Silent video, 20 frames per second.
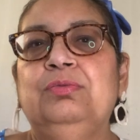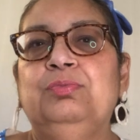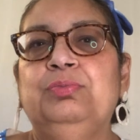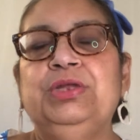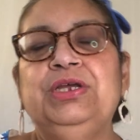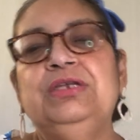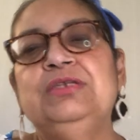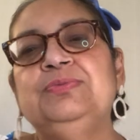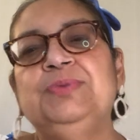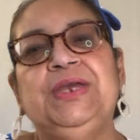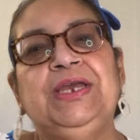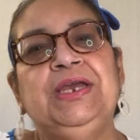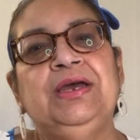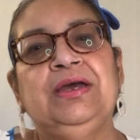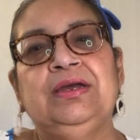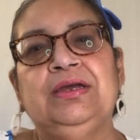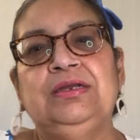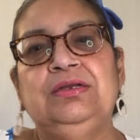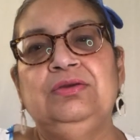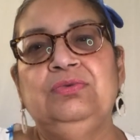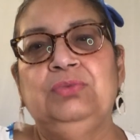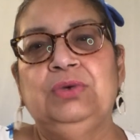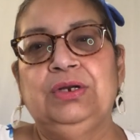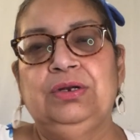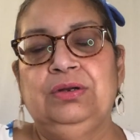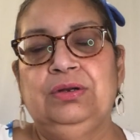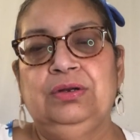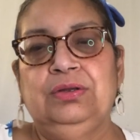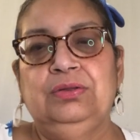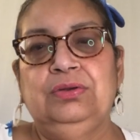please be kind to one
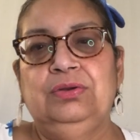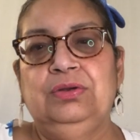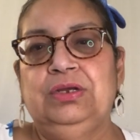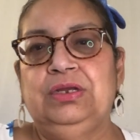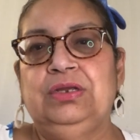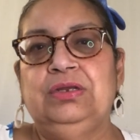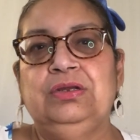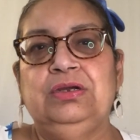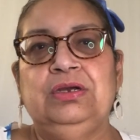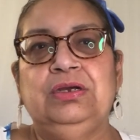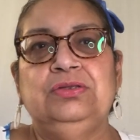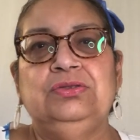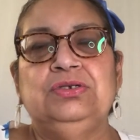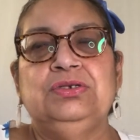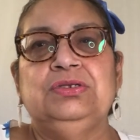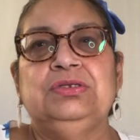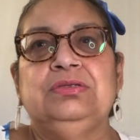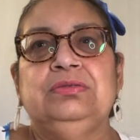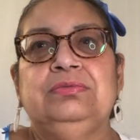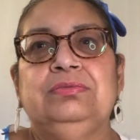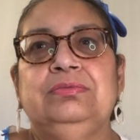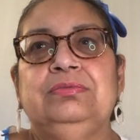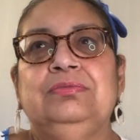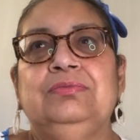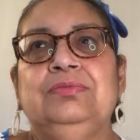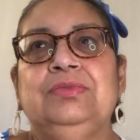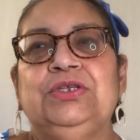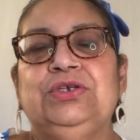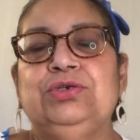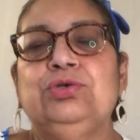another and just
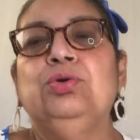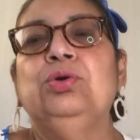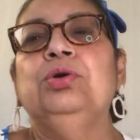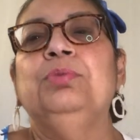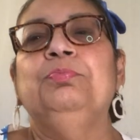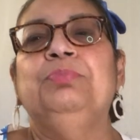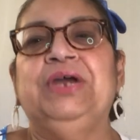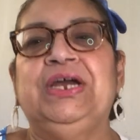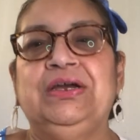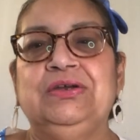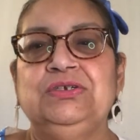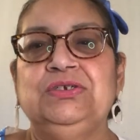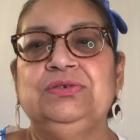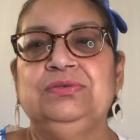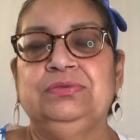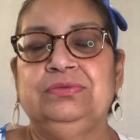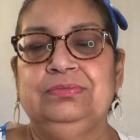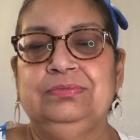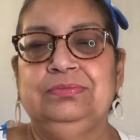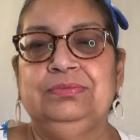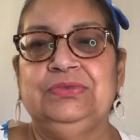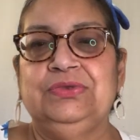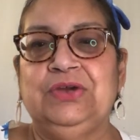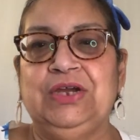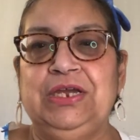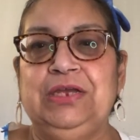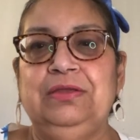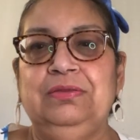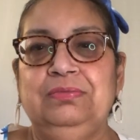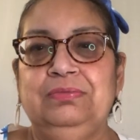show compassion,
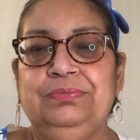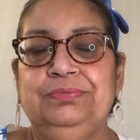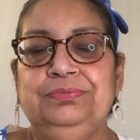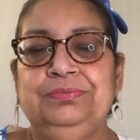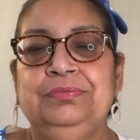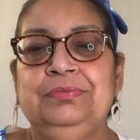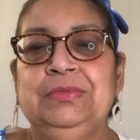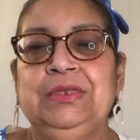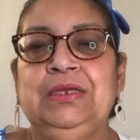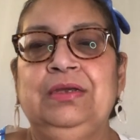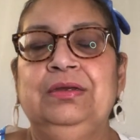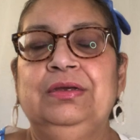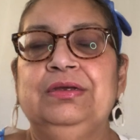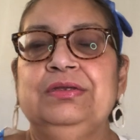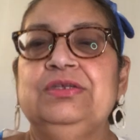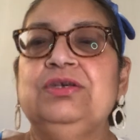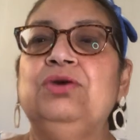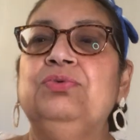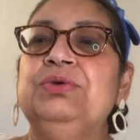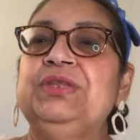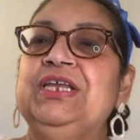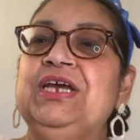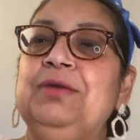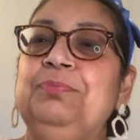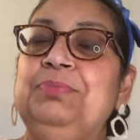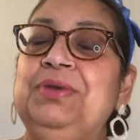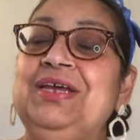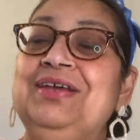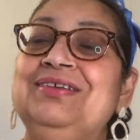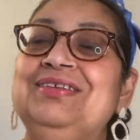right? So with
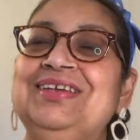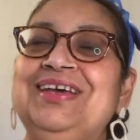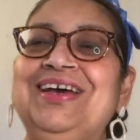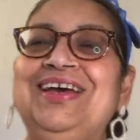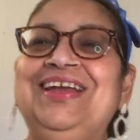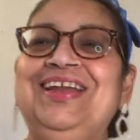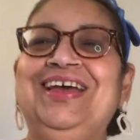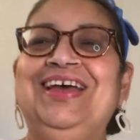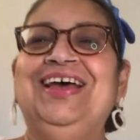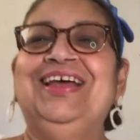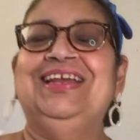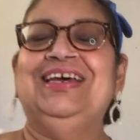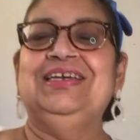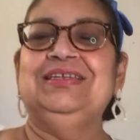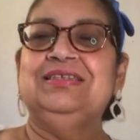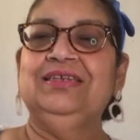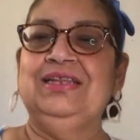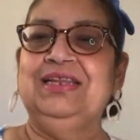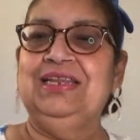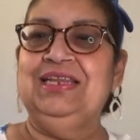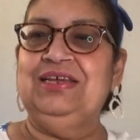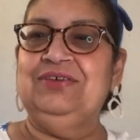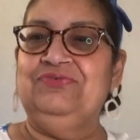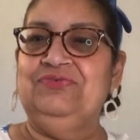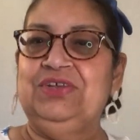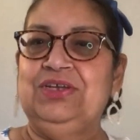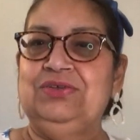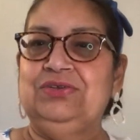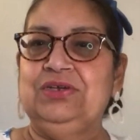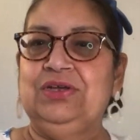that being said, let's
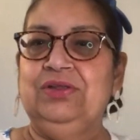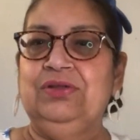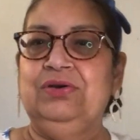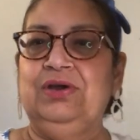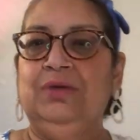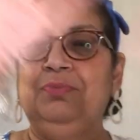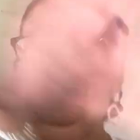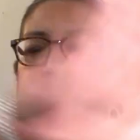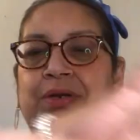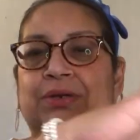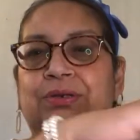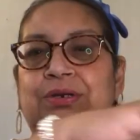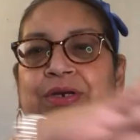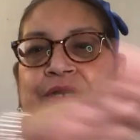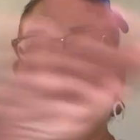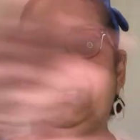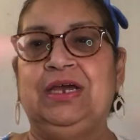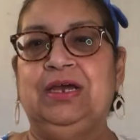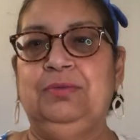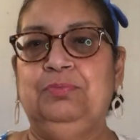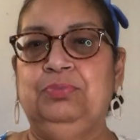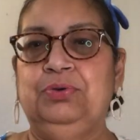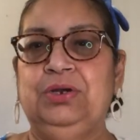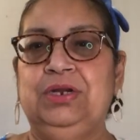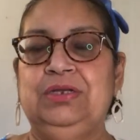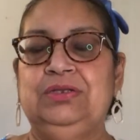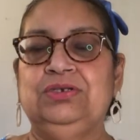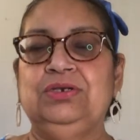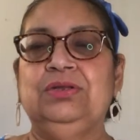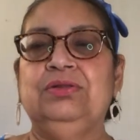lift each other up, not put
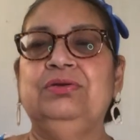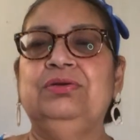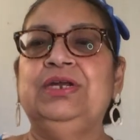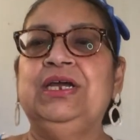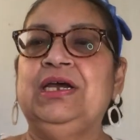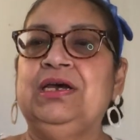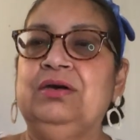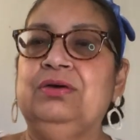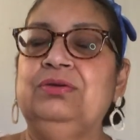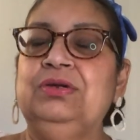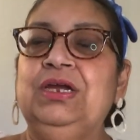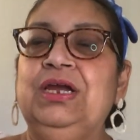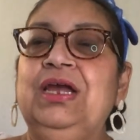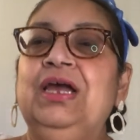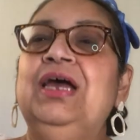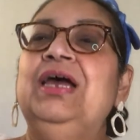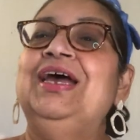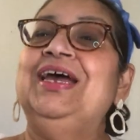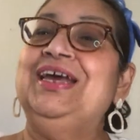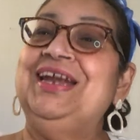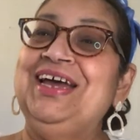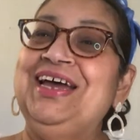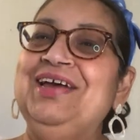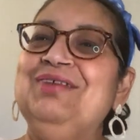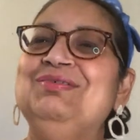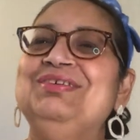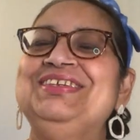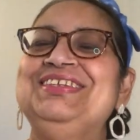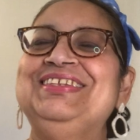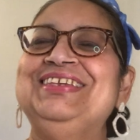each other down. And I
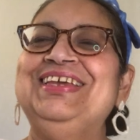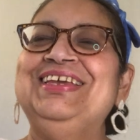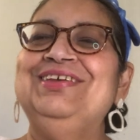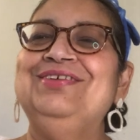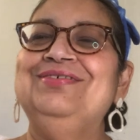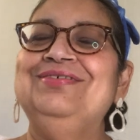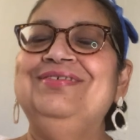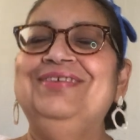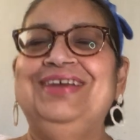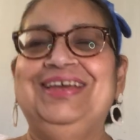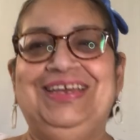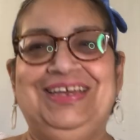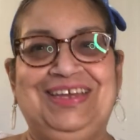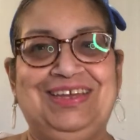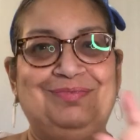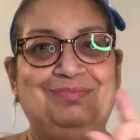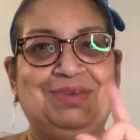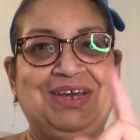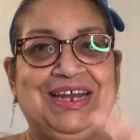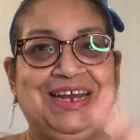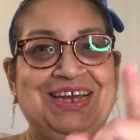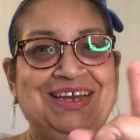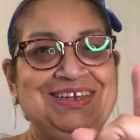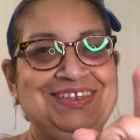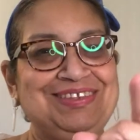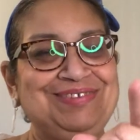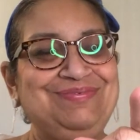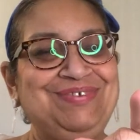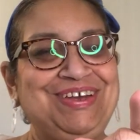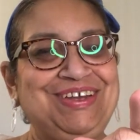will see you in my
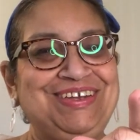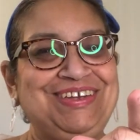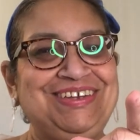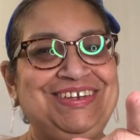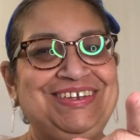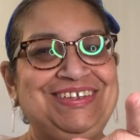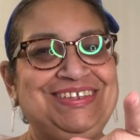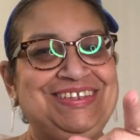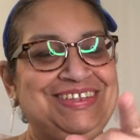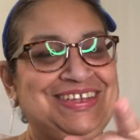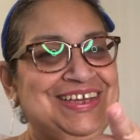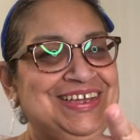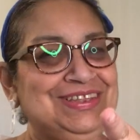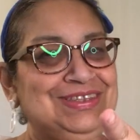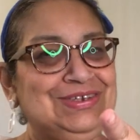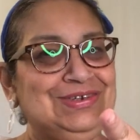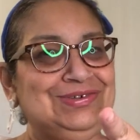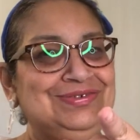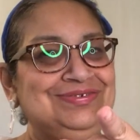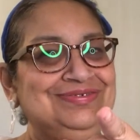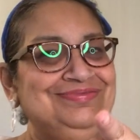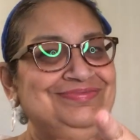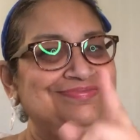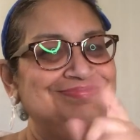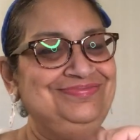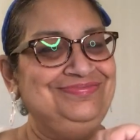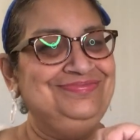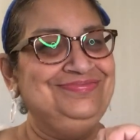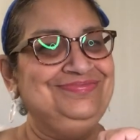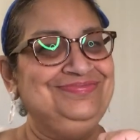next one. Stay tuned.
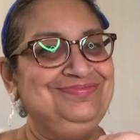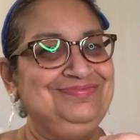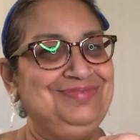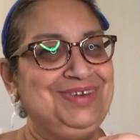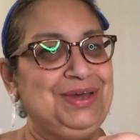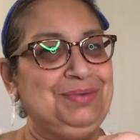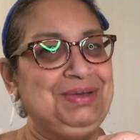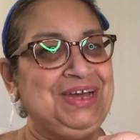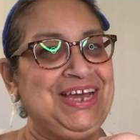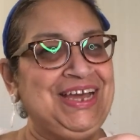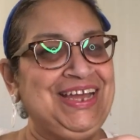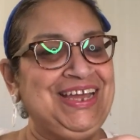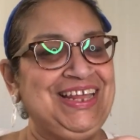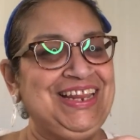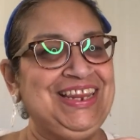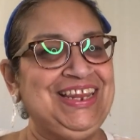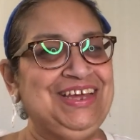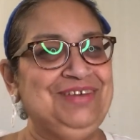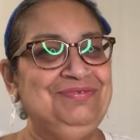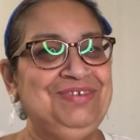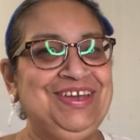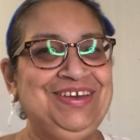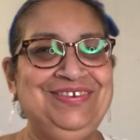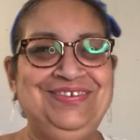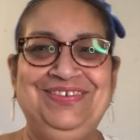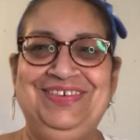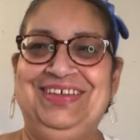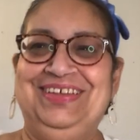Bye-bye. Love you.